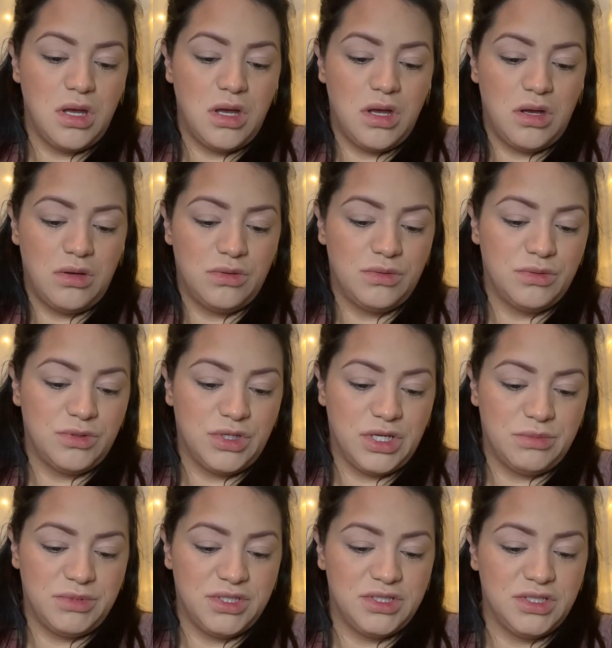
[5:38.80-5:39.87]
Oh
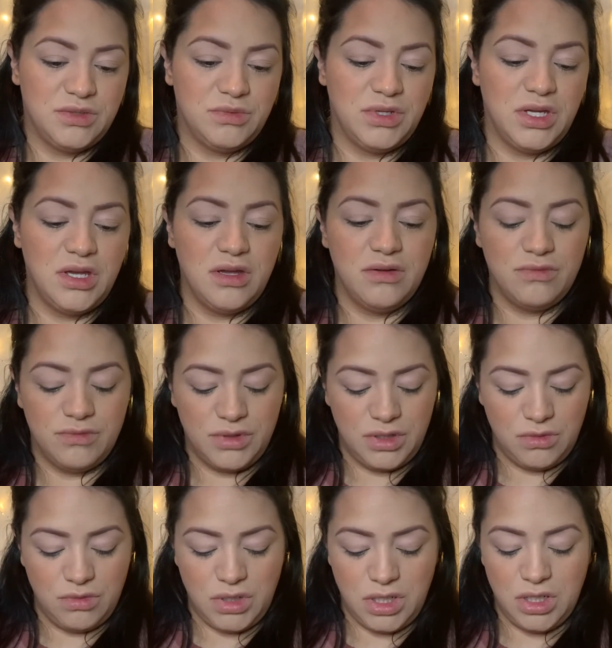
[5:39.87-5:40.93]
crap, this just went
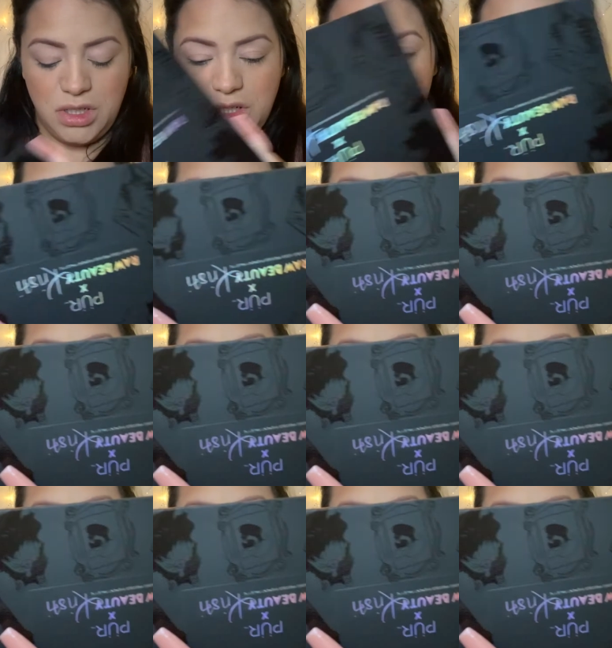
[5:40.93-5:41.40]
everywhere.